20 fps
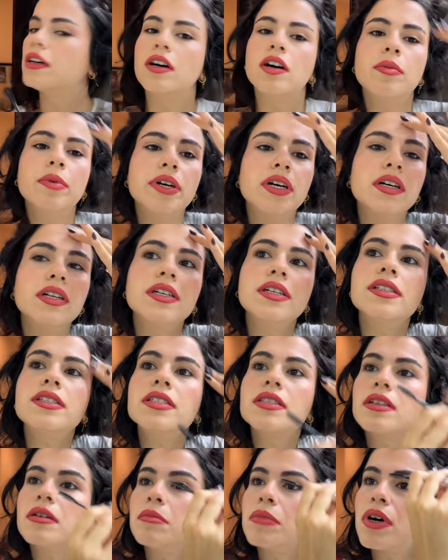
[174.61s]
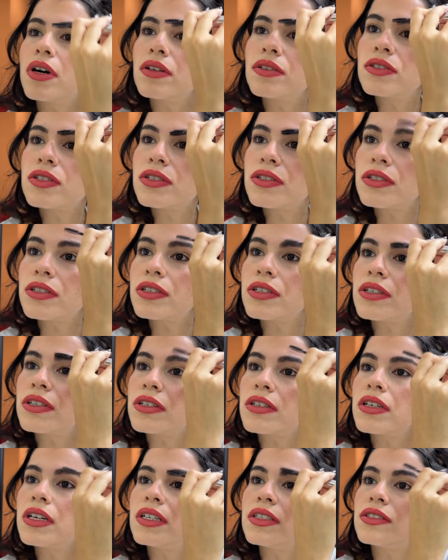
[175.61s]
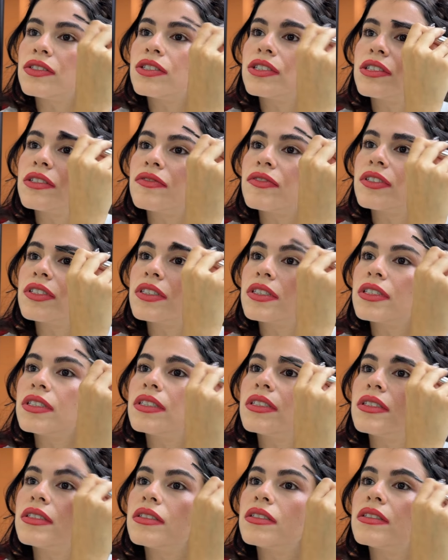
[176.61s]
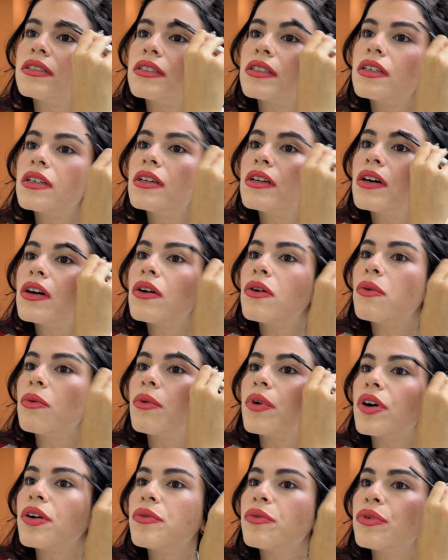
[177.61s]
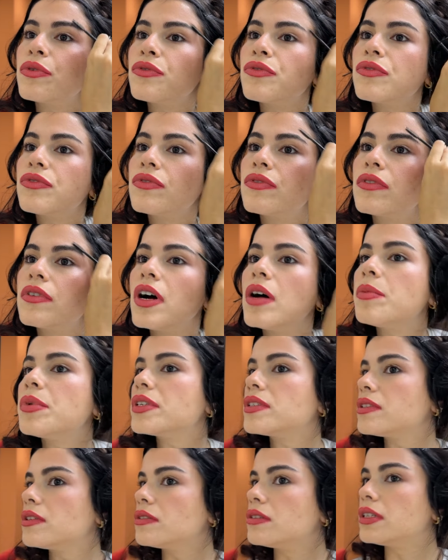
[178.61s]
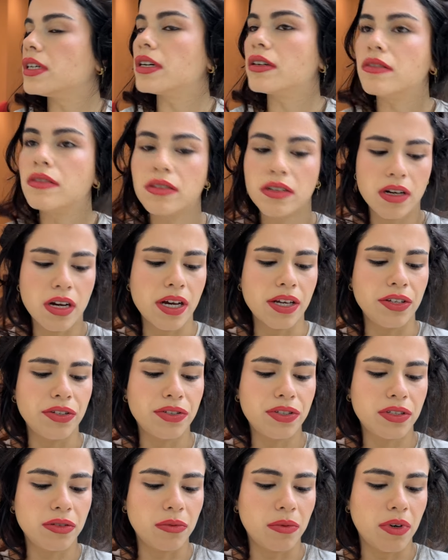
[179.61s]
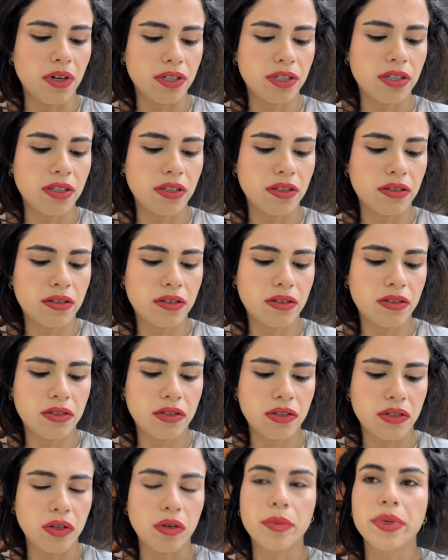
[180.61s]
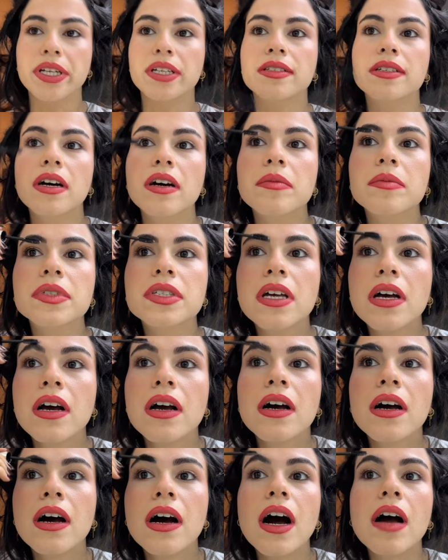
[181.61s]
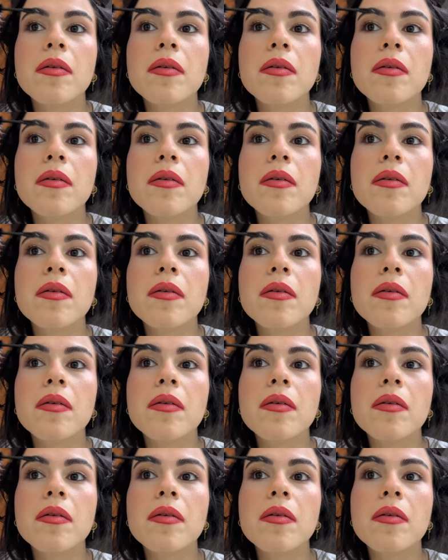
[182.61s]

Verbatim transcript: Oh my god, it's the Monster Hunter versus werewolf episode now. I used to watch this so many times. I